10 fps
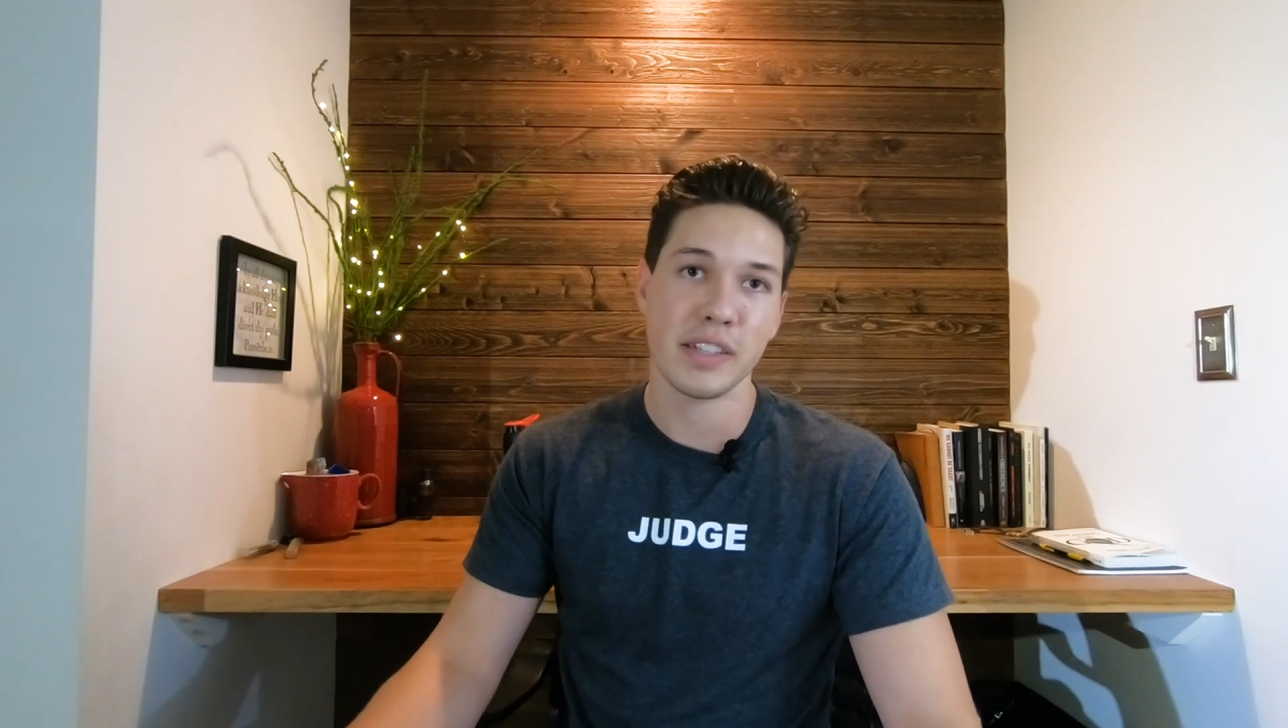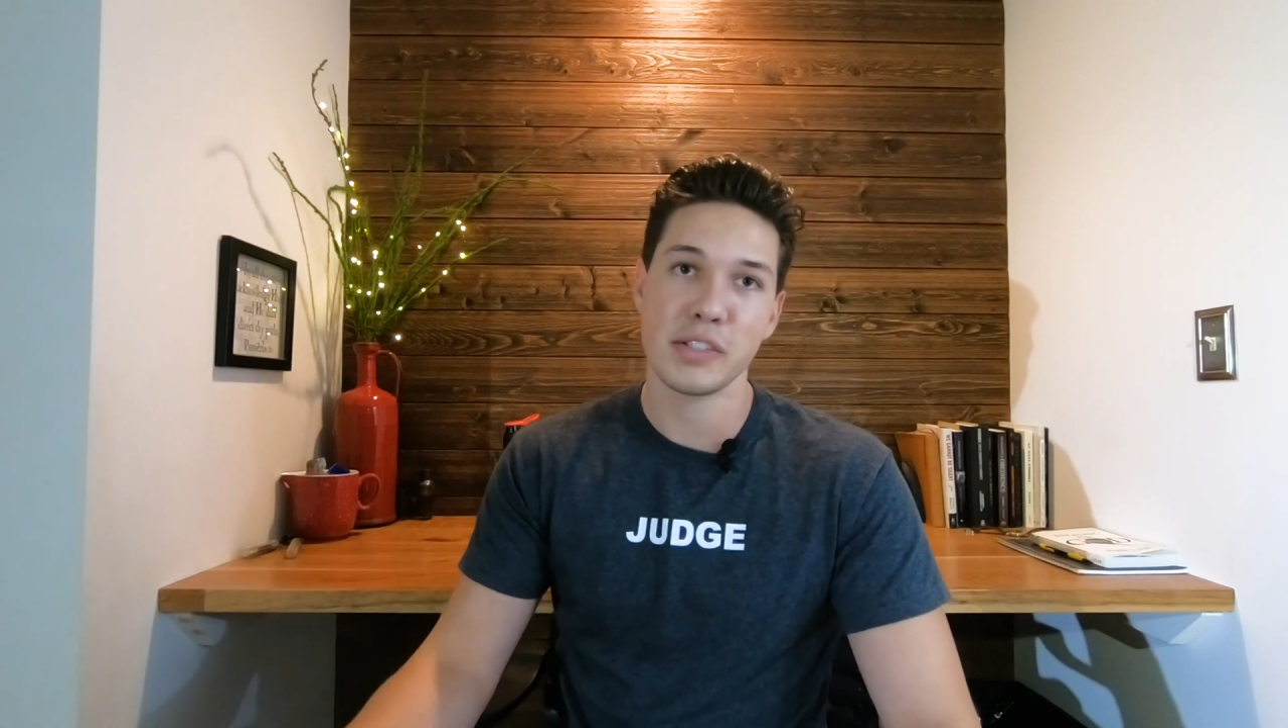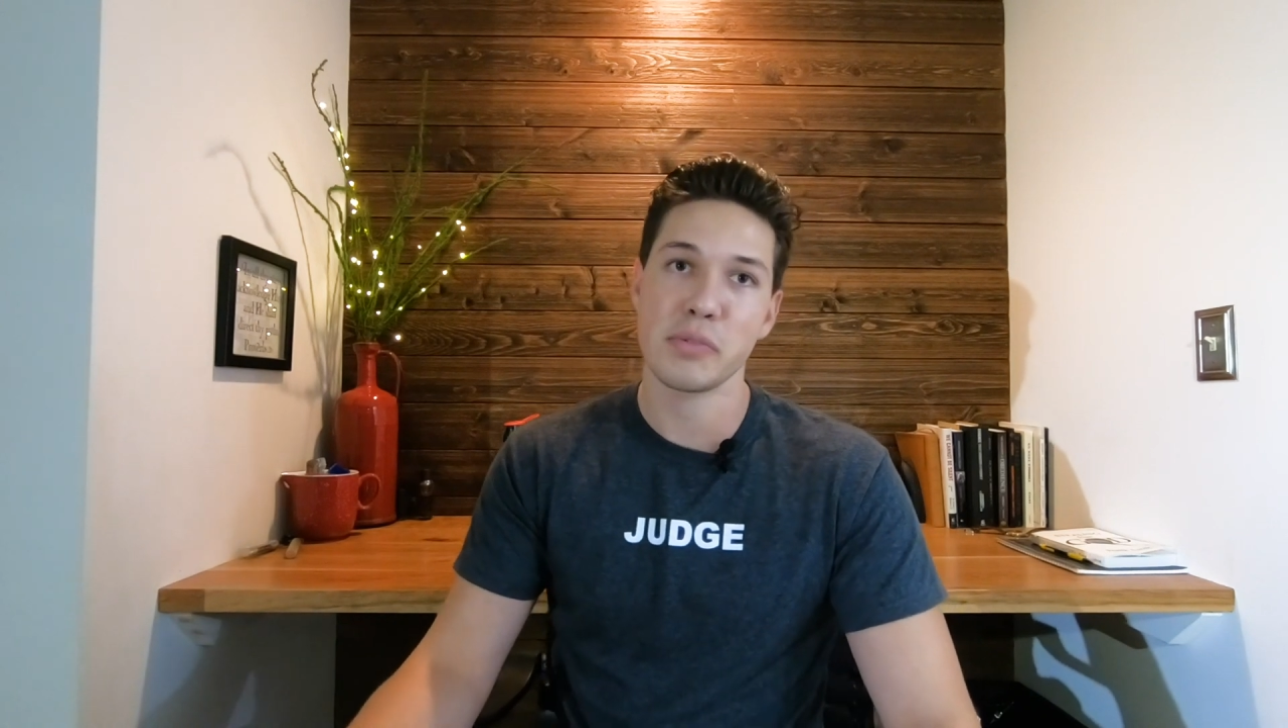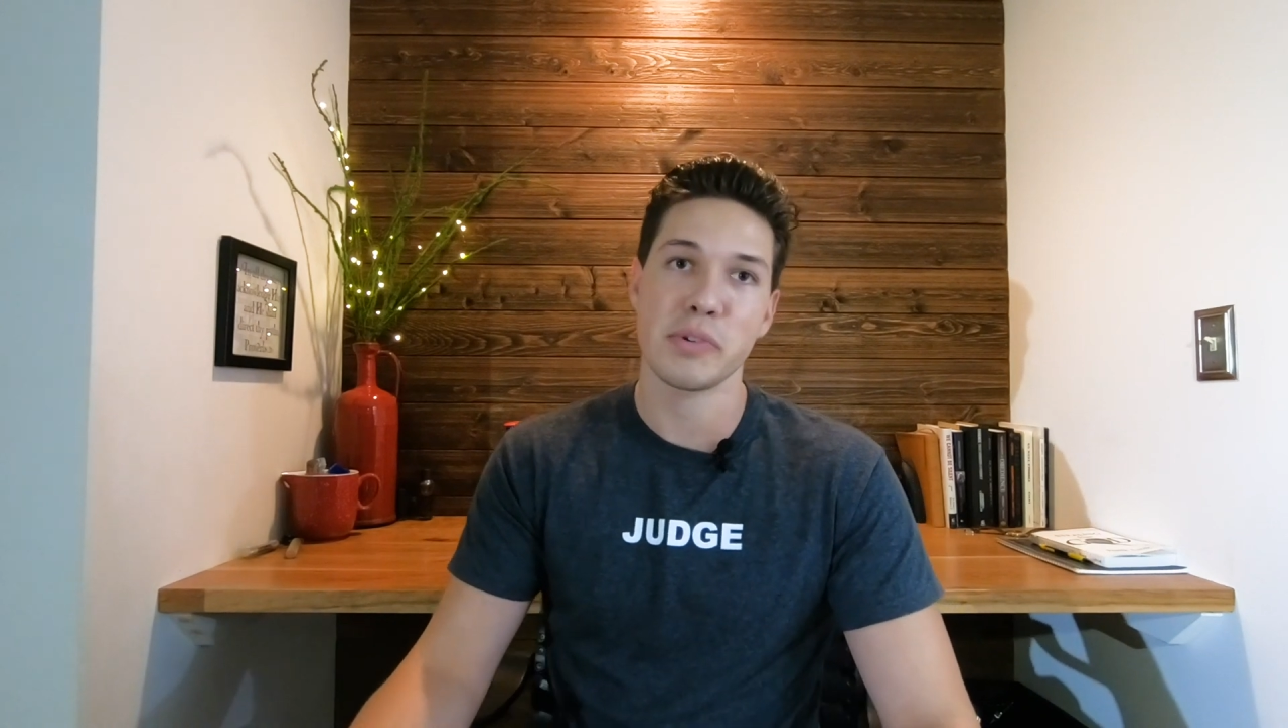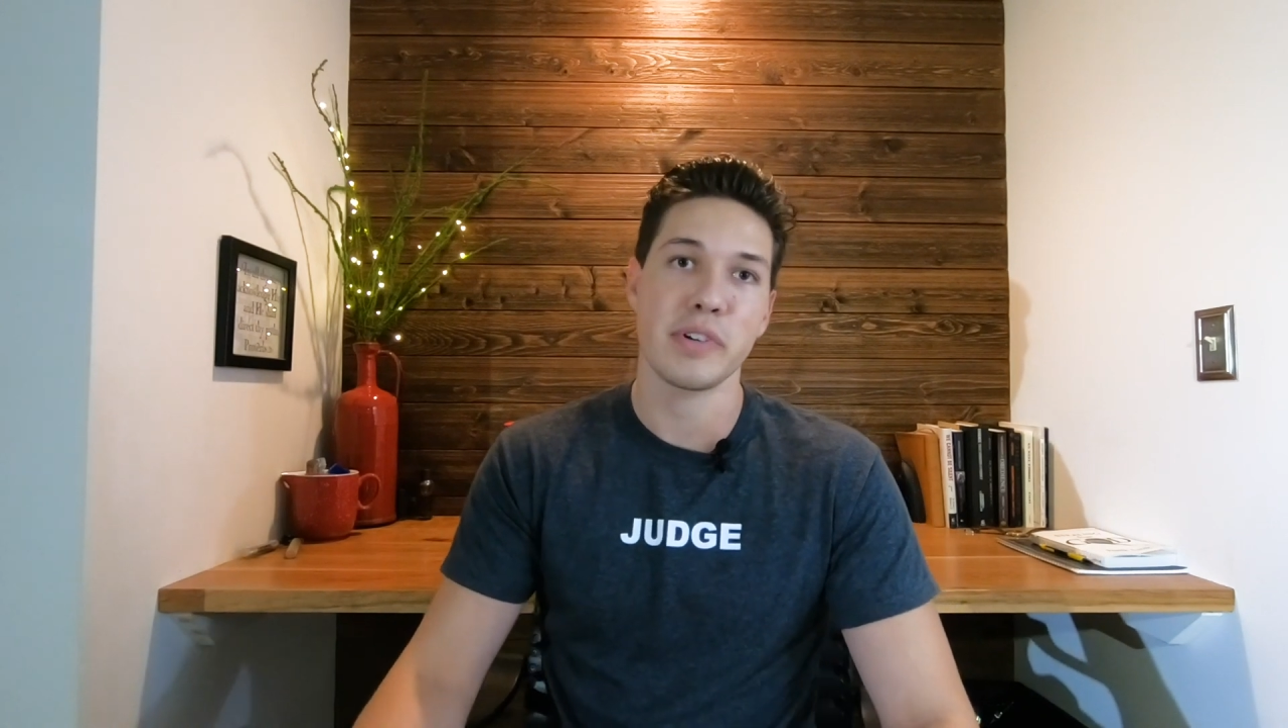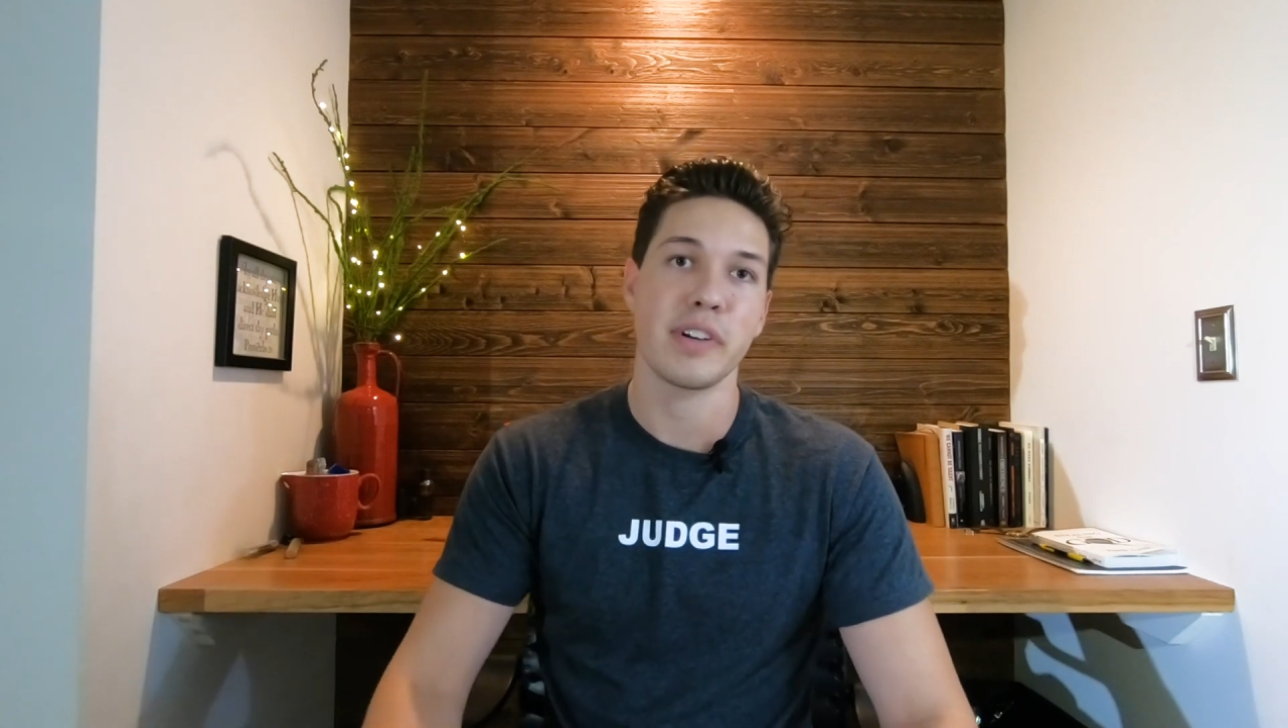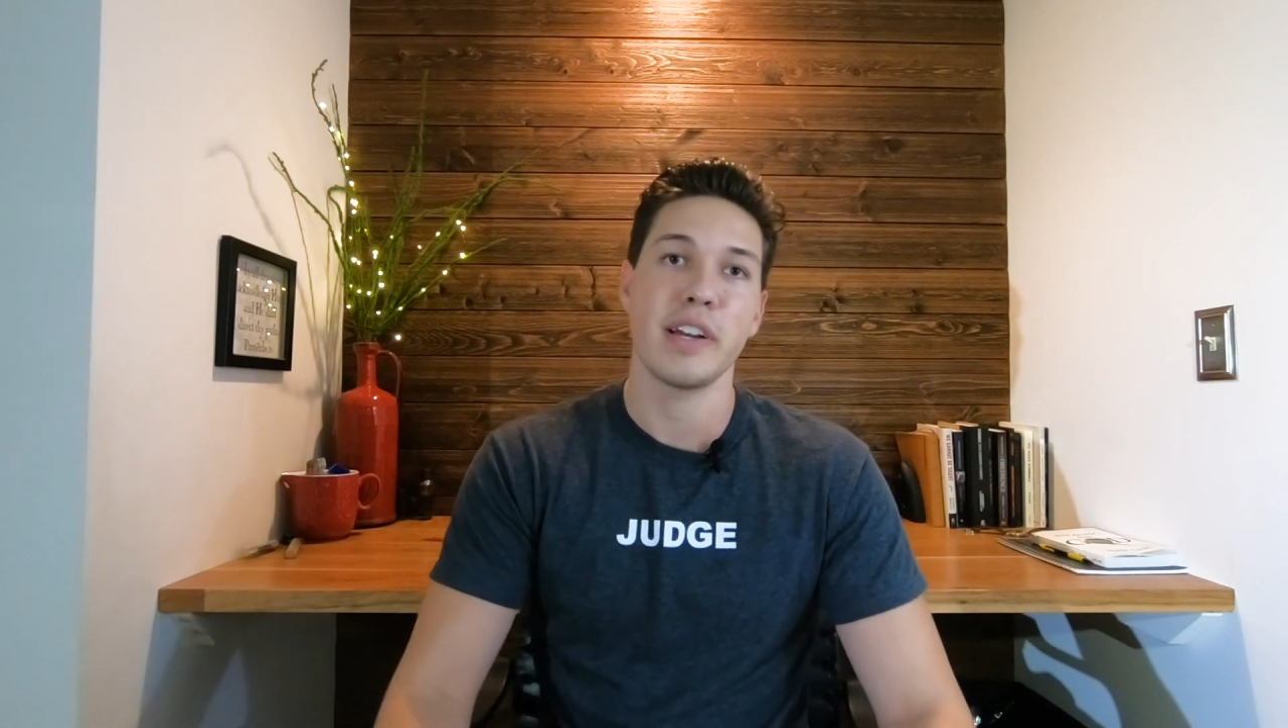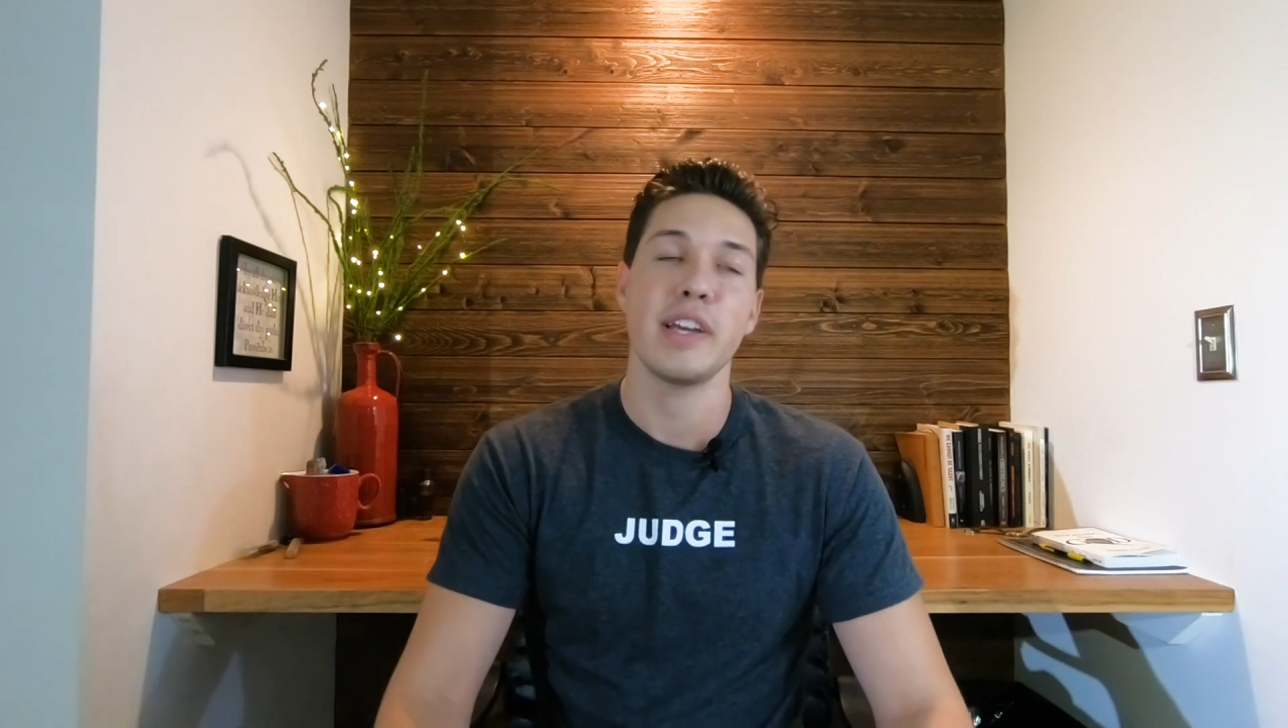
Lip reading: Ninja Warrior,